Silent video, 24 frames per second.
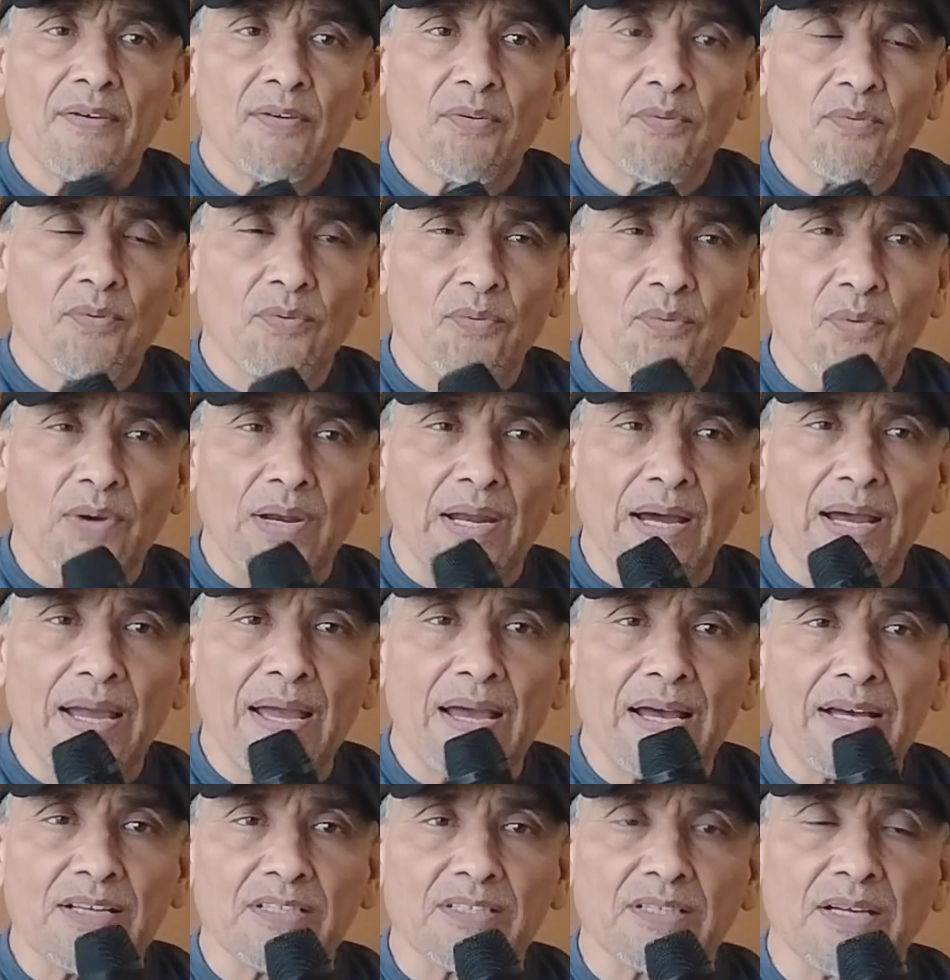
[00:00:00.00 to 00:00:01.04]
when I
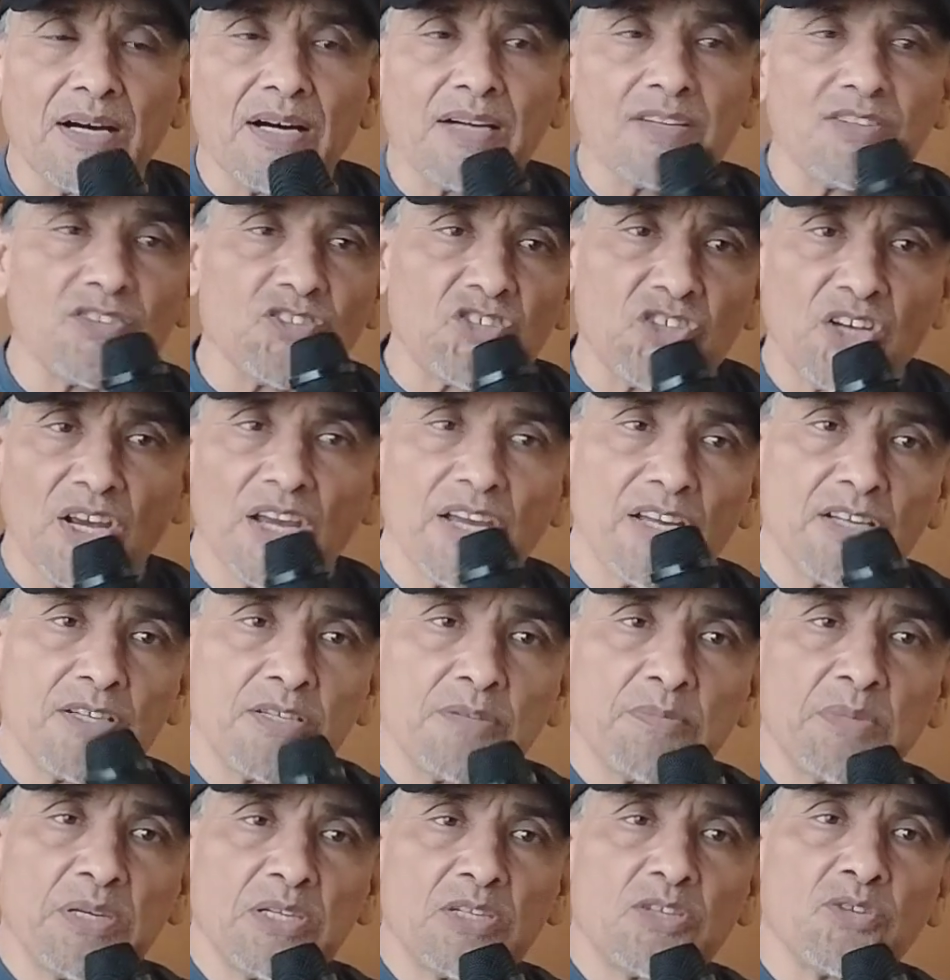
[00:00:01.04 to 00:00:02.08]
ask God to change
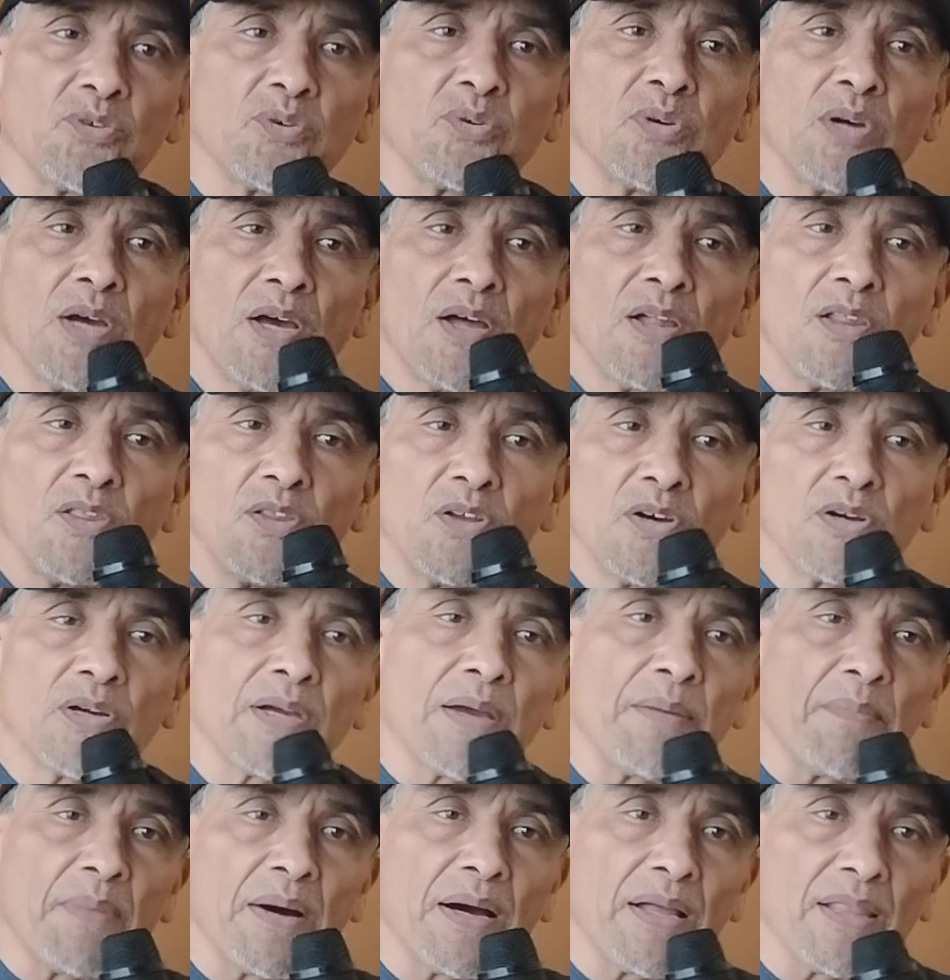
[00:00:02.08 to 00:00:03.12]
me to look
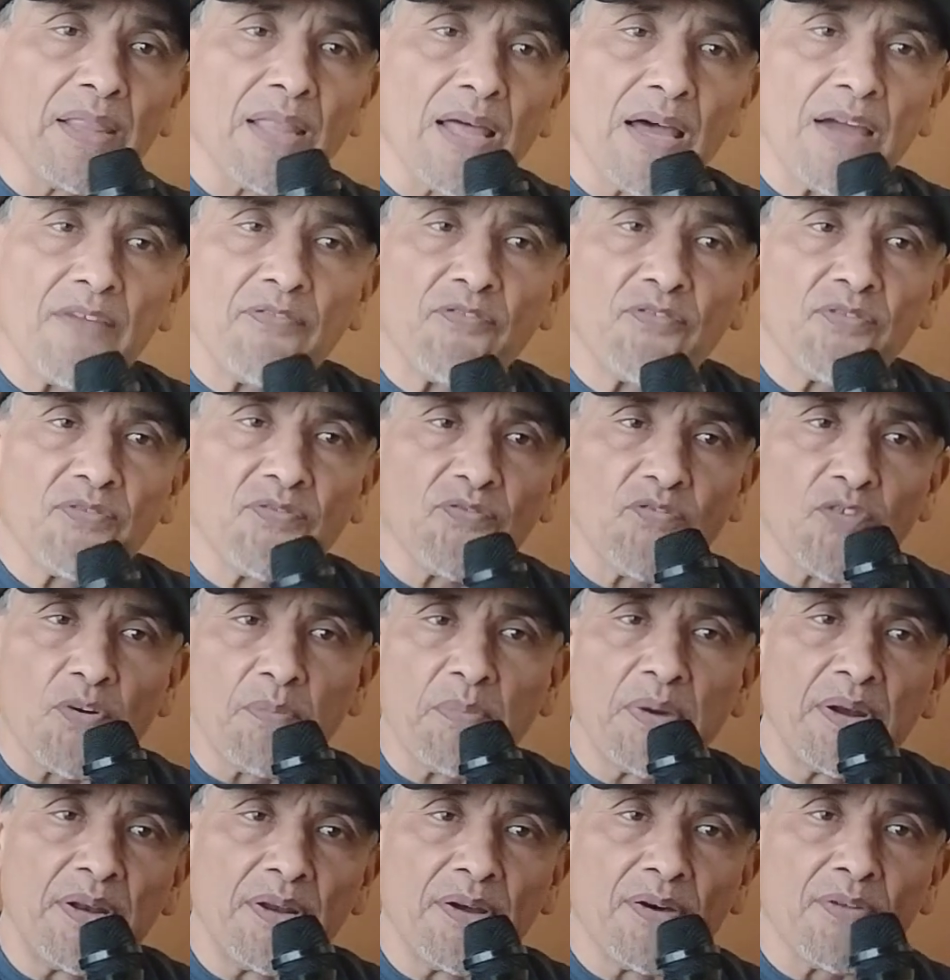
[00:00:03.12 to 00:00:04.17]
at my life from
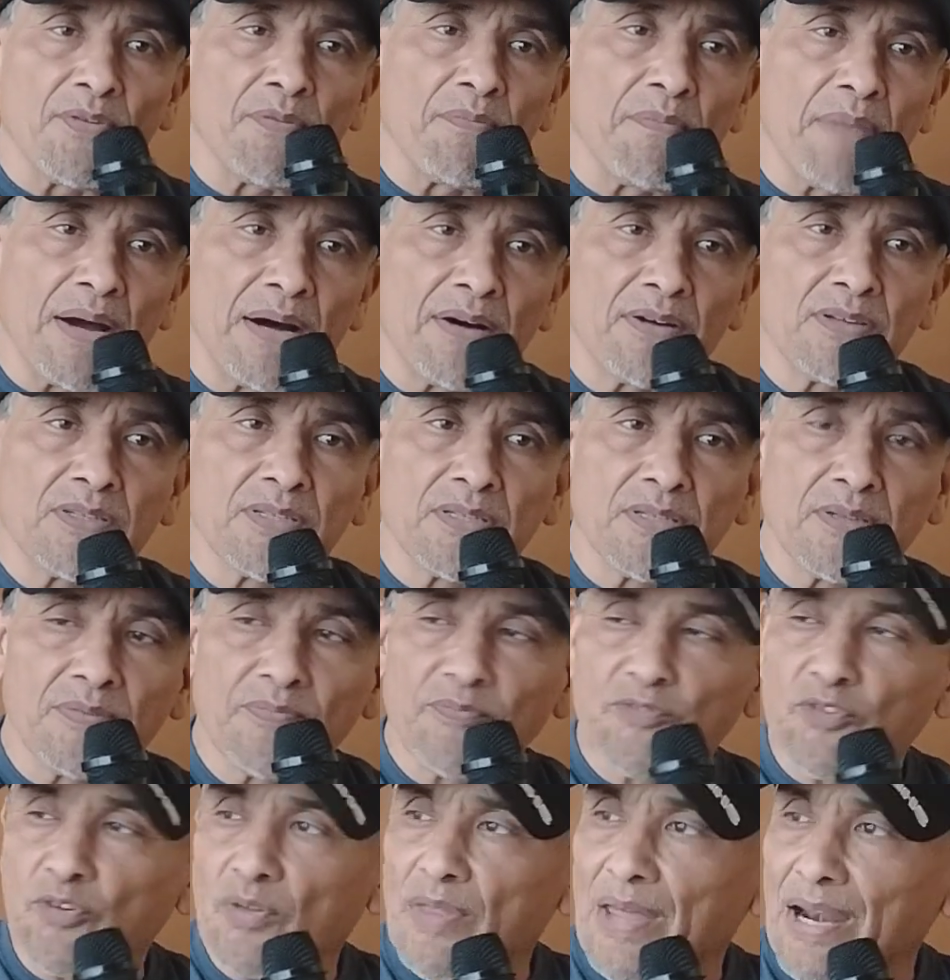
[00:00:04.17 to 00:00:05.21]
another mountain
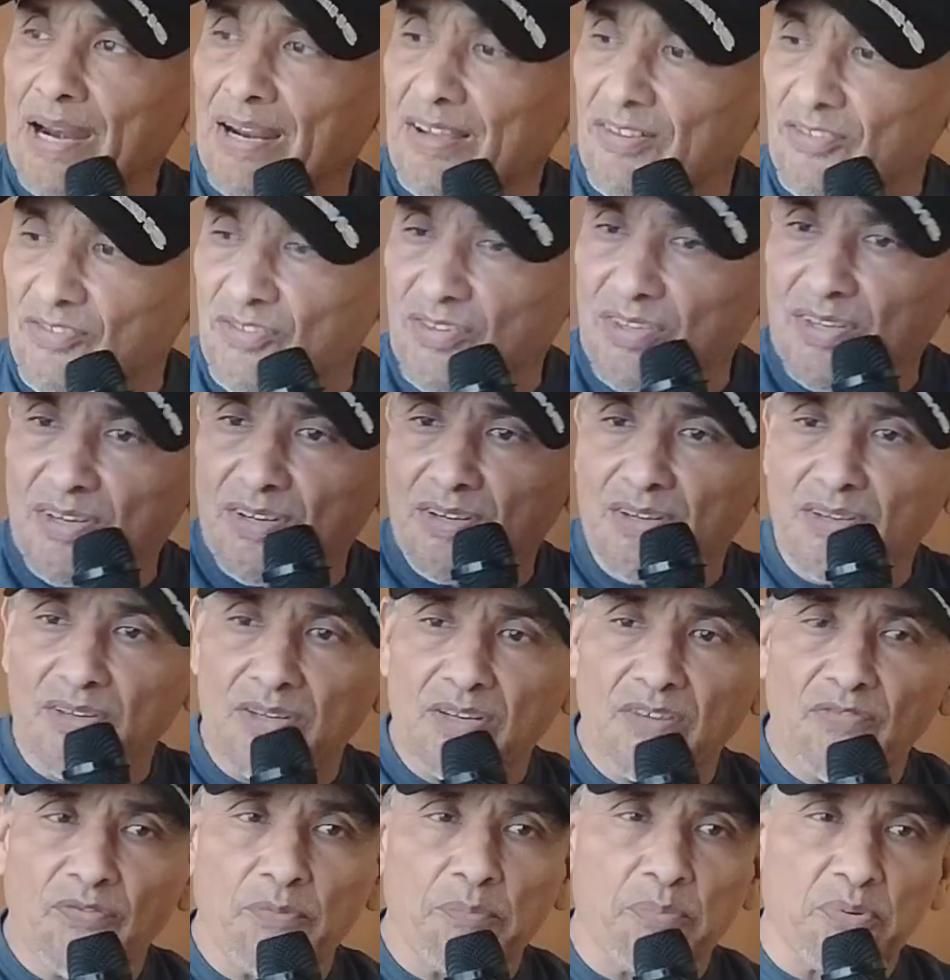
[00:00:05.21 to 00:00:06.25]
so that I can see it in a
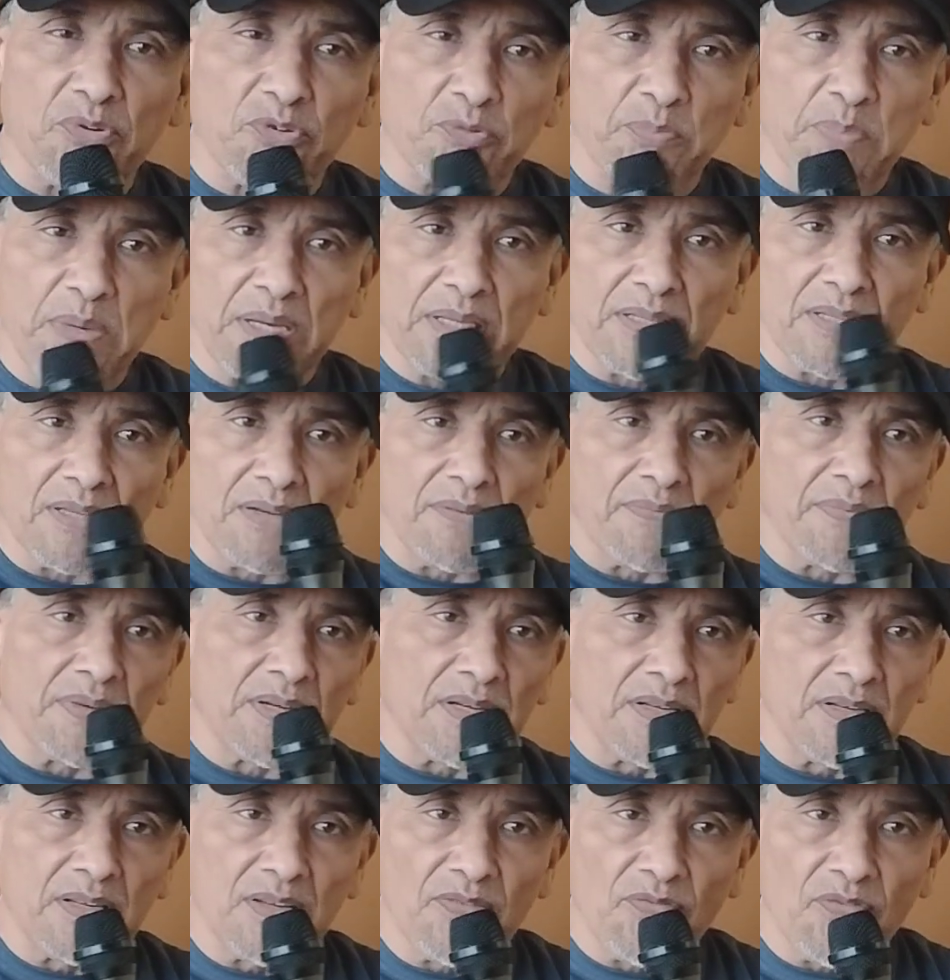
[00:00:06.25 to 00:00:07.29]
different perspective and in
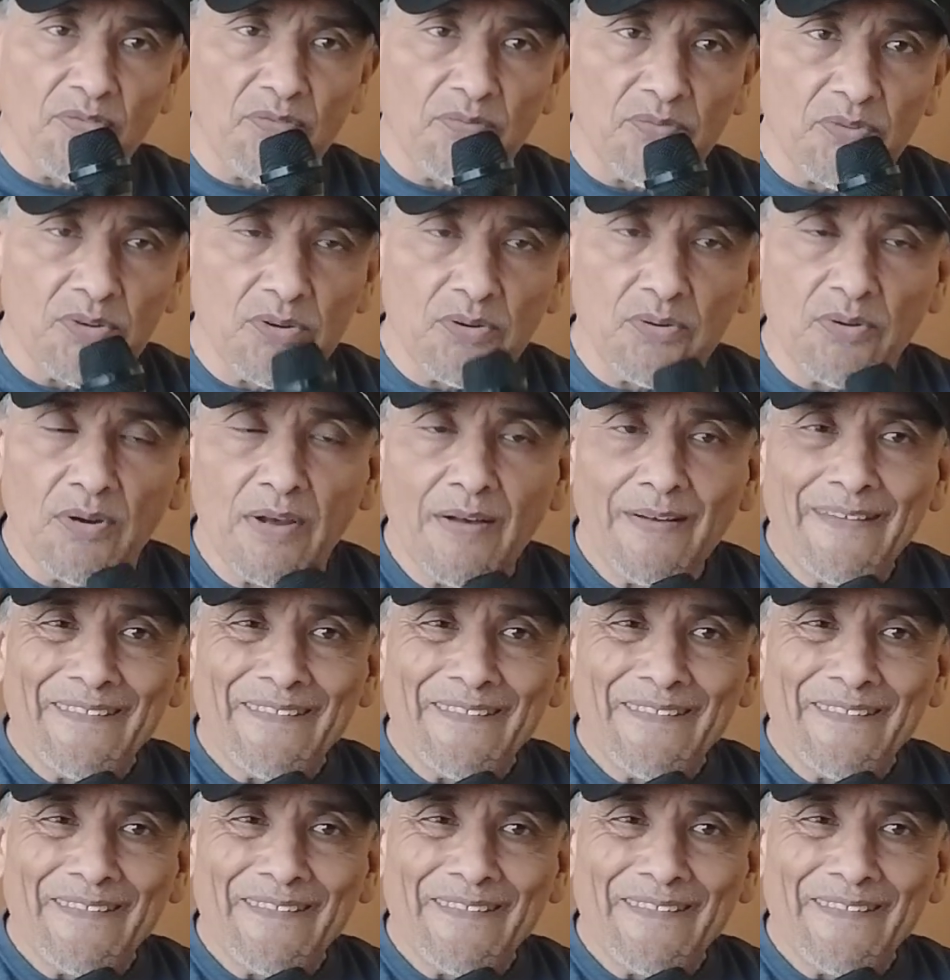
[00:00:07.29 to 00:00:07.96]
a different view,